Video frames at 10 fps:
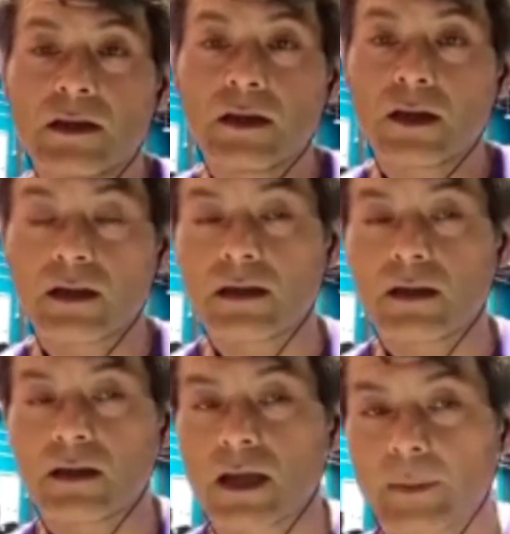
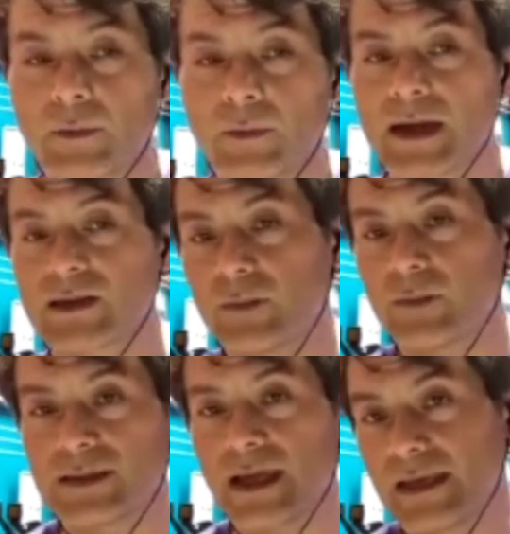And harping back to
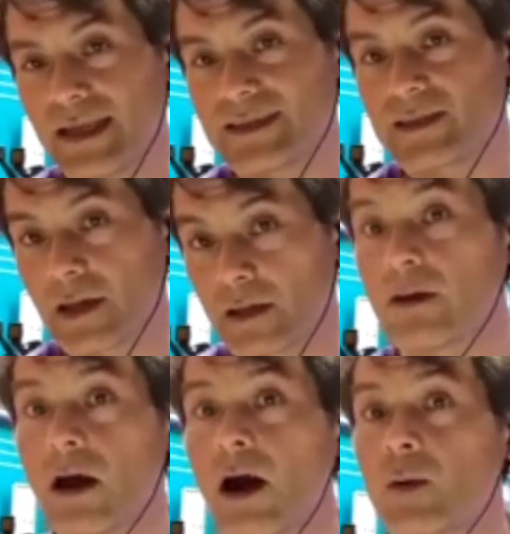me 10 years ago,
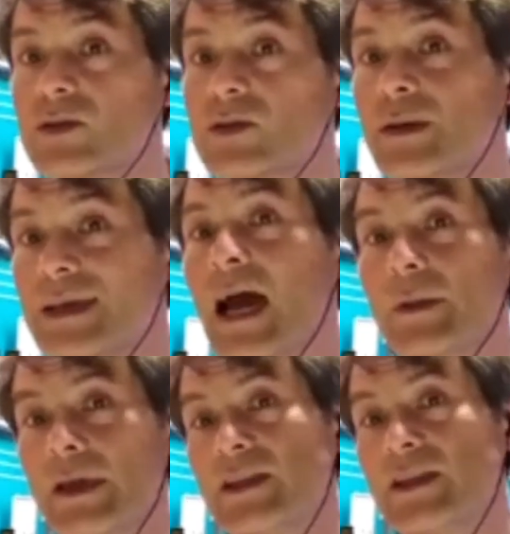I was
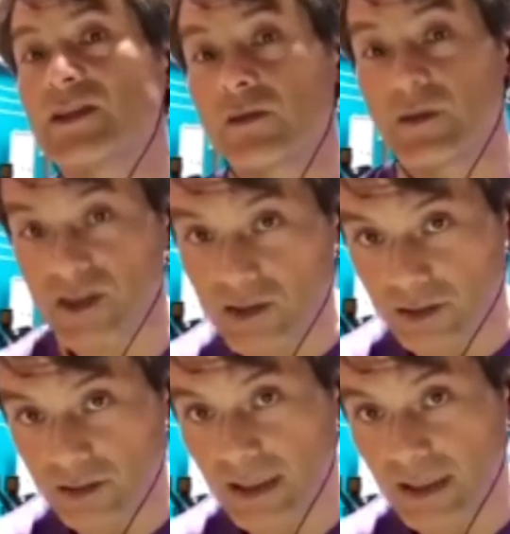becoming insulin resistant.